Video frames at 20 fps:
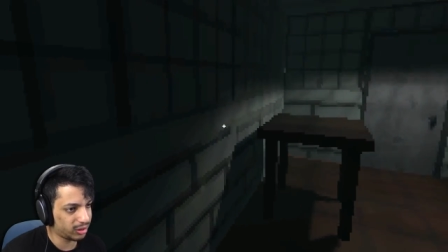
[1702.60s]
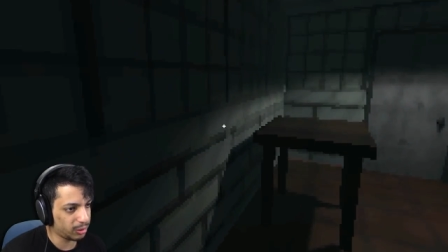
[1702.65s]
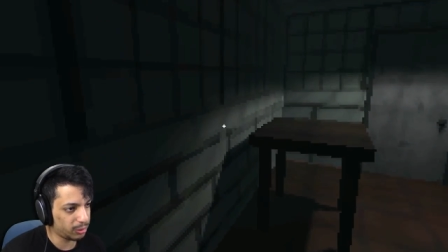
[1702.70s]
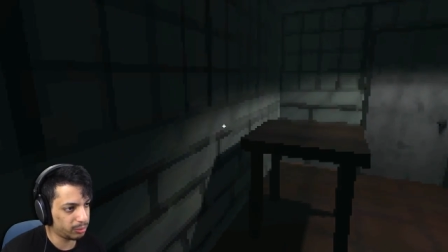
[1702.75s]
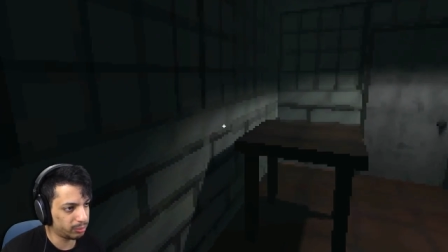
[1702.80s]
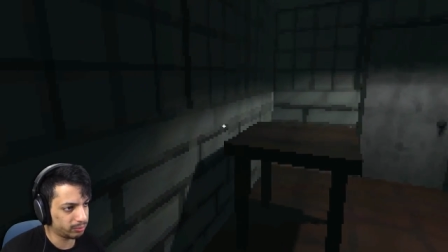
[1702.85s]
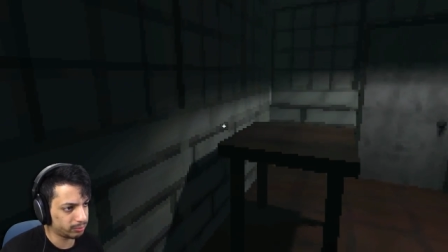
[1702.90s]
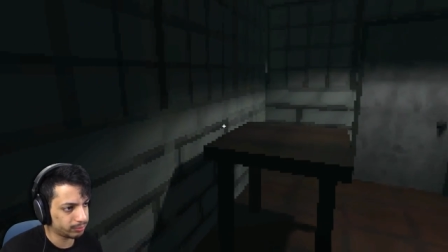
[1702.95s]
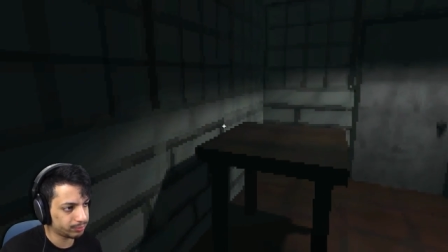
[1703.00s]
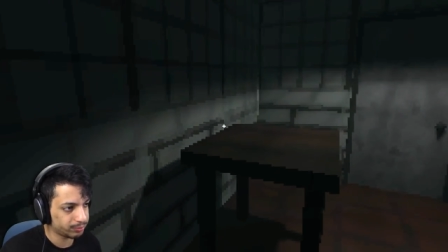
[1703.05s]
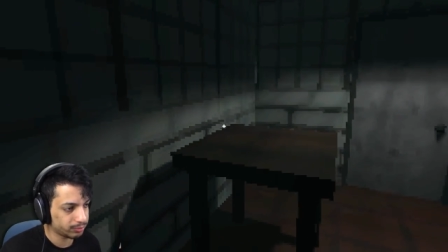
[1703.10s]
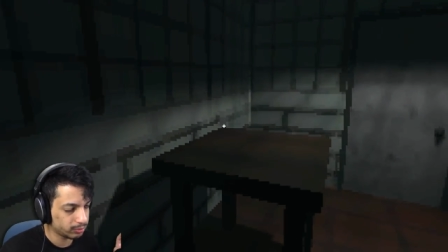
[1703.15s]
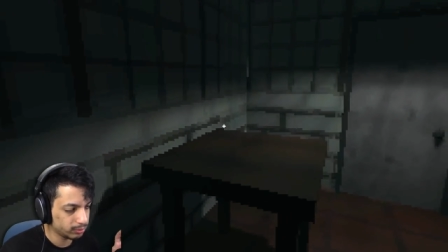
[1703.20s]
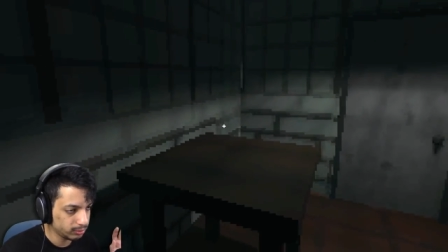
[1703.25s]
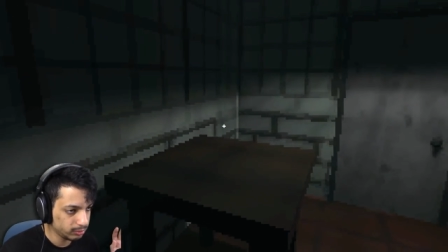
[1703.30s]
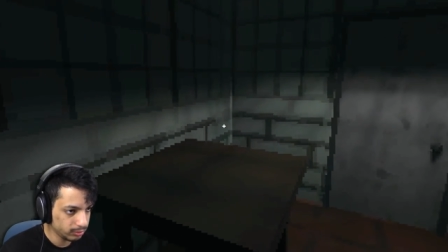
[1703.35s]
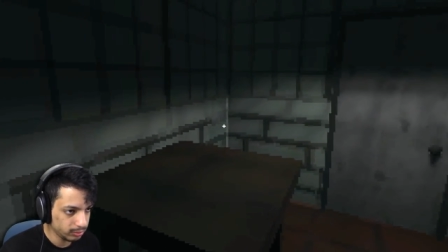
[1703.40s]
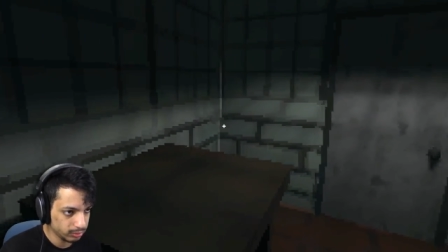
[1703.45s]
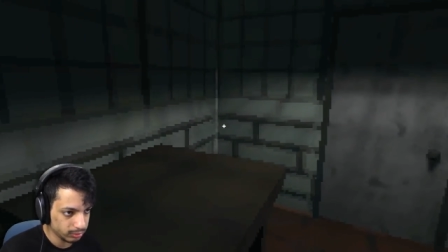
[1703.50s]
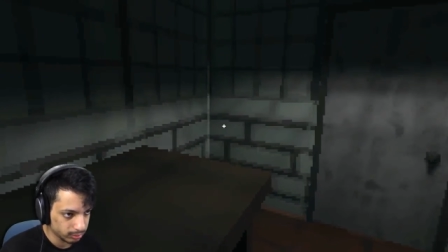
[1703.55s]
so
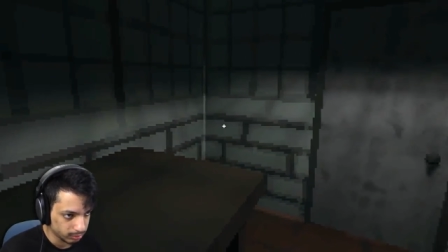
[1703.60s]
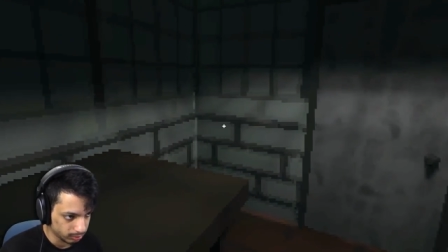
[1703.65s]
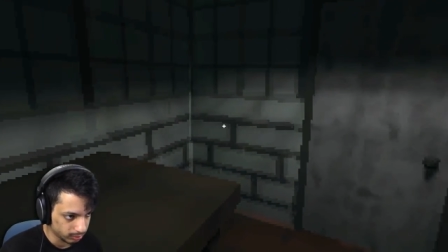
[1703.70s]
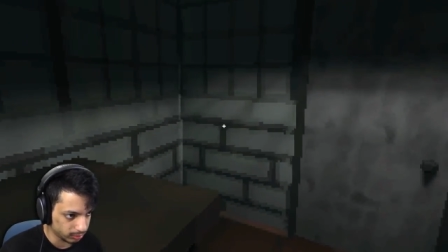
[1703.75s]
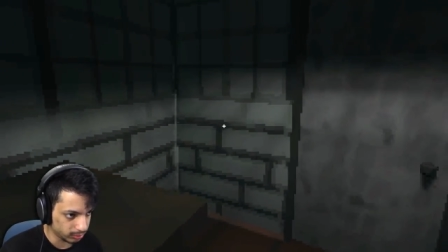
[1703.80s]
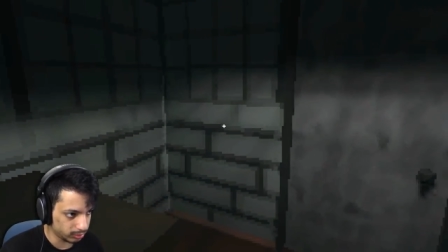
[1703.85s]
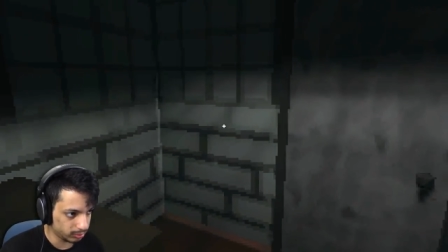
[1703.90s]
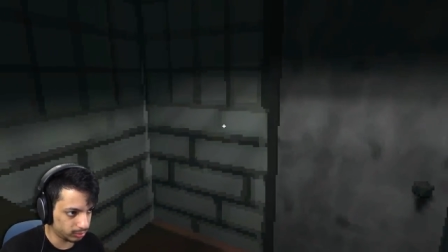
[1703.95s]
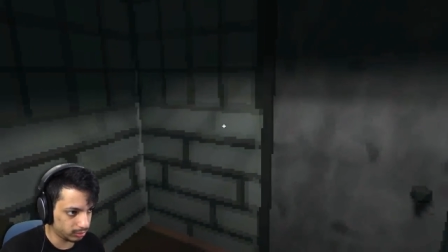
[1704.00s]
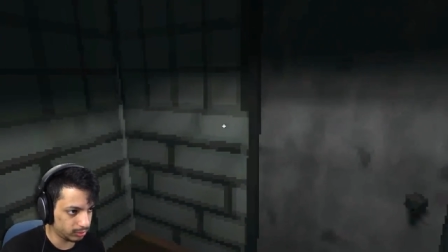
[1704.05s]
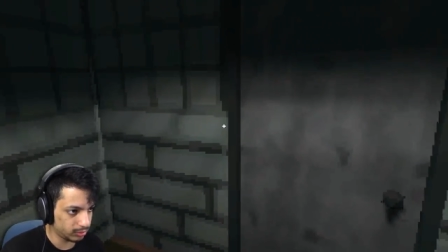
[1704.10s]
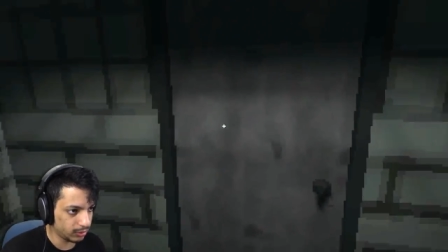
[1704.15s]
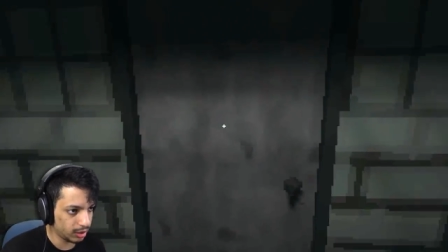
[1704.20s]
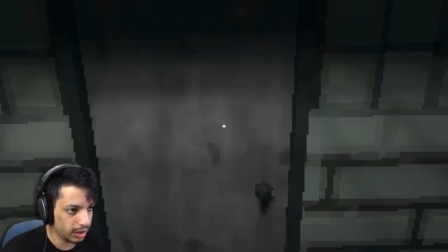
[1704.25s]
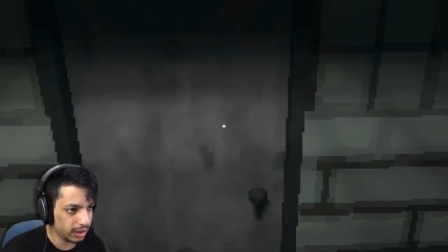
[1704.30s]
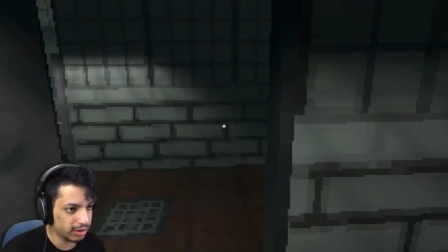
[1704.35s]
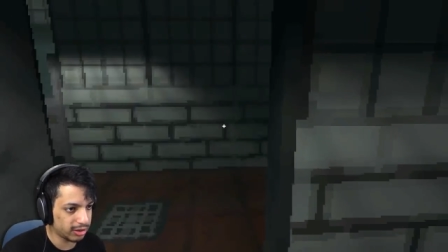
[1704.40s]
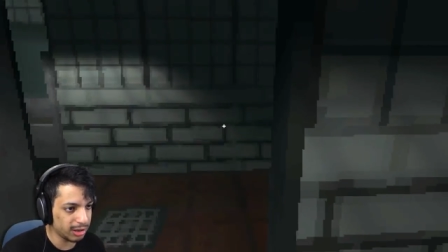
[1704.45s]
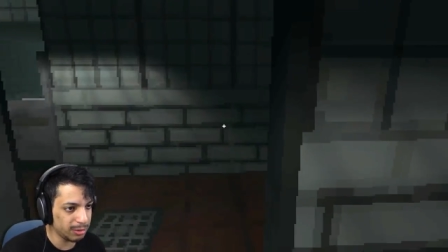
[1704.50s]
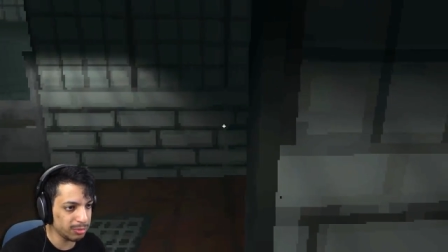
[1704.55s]

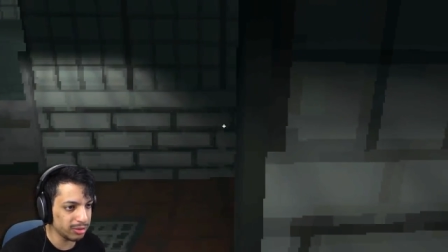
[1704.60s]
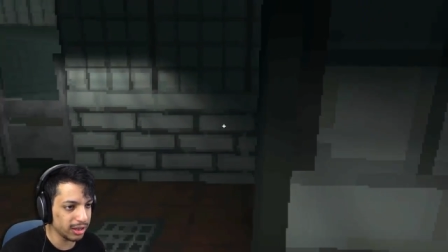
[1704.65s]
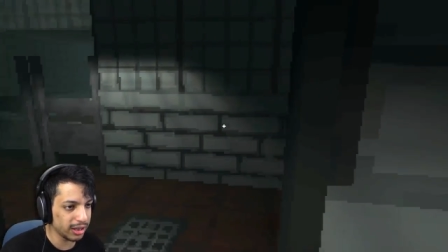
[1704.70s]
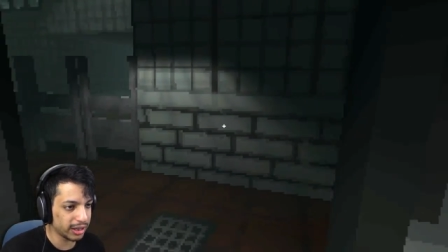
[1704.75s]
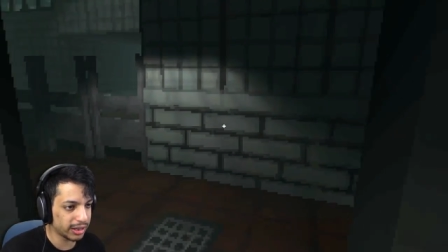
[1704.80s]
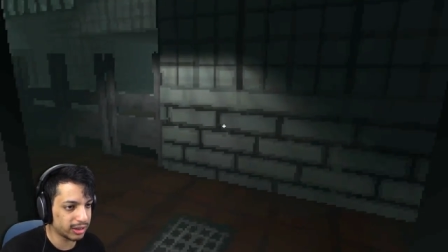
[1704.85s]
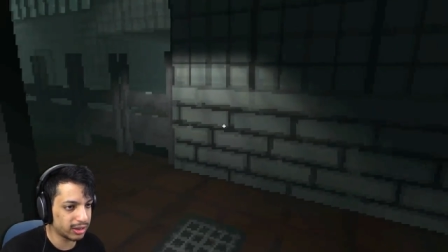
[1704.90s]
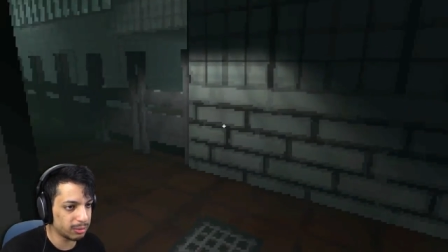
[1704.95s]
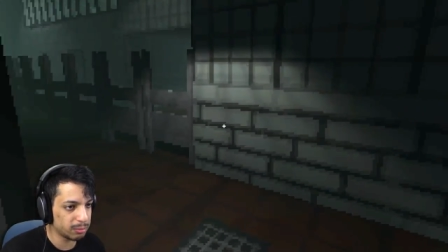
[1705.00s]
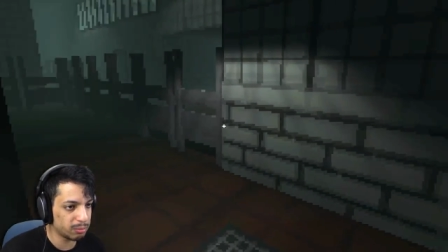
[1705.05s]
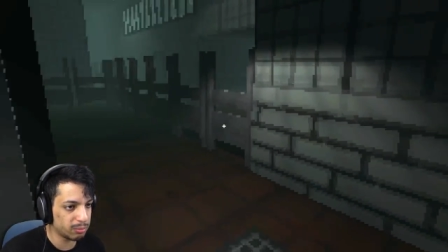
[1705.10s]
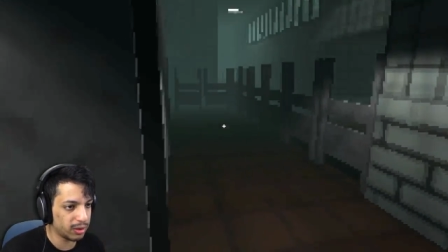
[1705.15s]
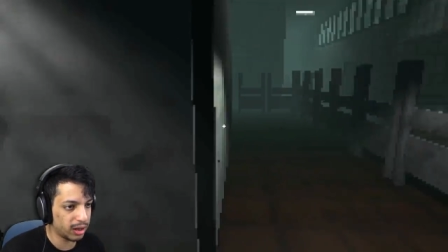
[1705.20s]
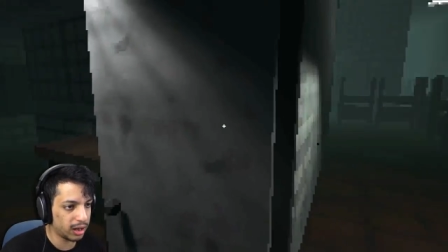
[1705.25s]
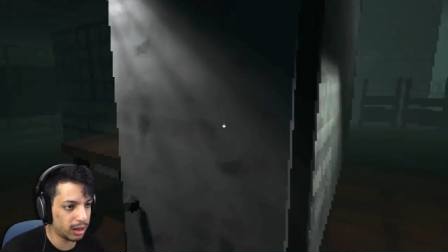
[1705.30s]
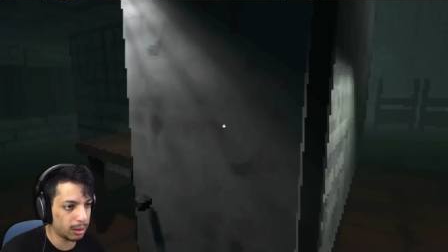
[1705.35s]
it seems like the